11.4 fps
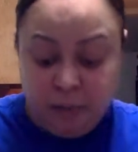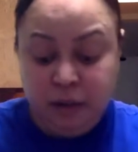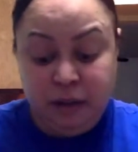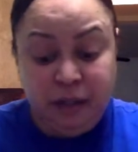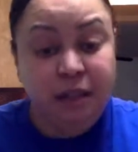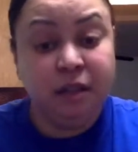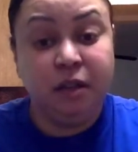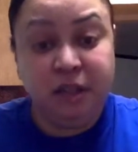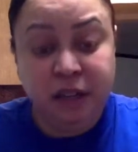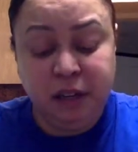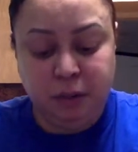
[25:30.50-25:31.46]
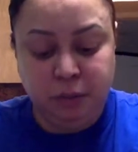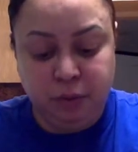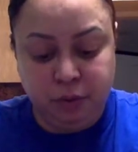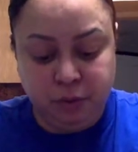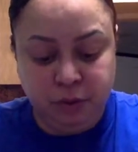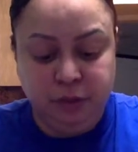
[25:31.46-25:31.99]
My knees are
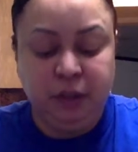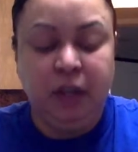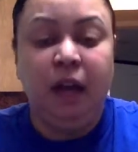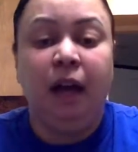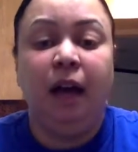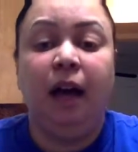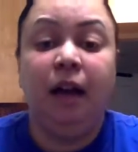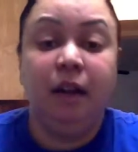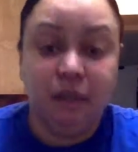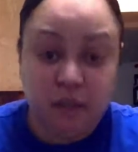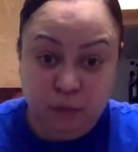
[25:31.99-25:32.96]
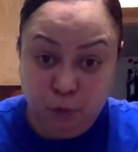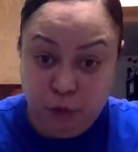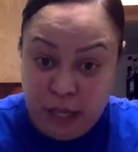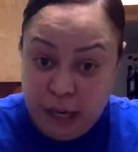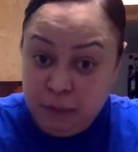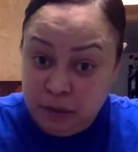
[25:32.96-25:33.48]
terrible.
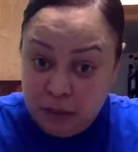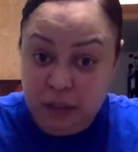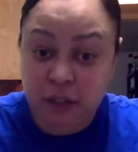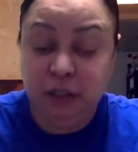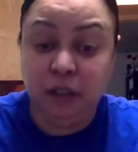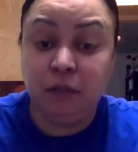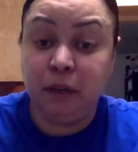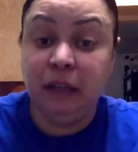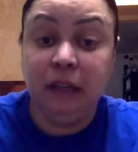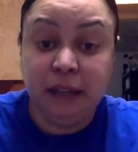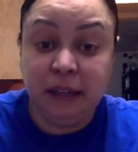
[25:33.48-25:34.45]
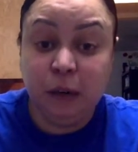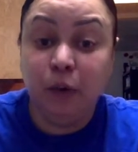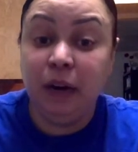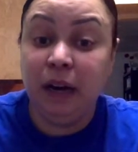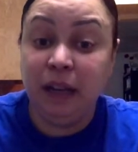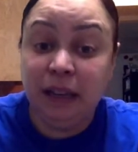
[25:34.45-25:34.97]
When I'm sitting here right now,
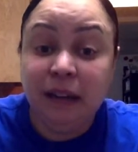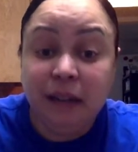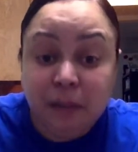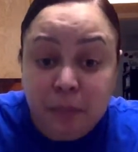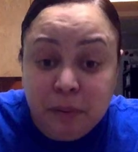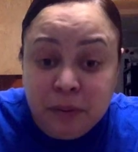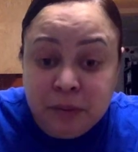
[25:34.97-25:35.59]
when I get up,